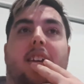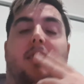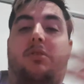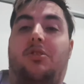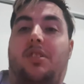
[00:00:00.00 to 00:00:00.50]

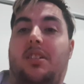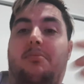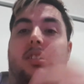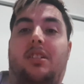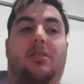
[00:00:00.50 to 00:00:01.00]
And when you see
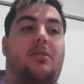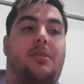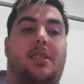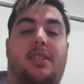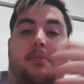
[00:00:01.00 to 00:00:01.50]

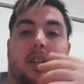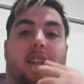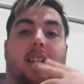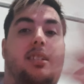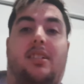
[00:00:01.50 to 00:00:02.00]
Meliodas and the pig,
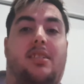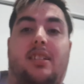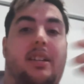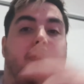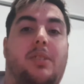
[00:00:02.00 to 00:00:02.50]
he doesn't
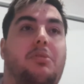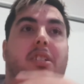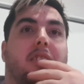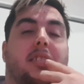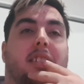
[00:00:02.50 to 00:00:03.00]
have his
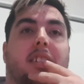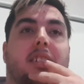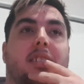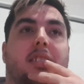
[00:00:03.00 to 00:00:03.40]
wings there.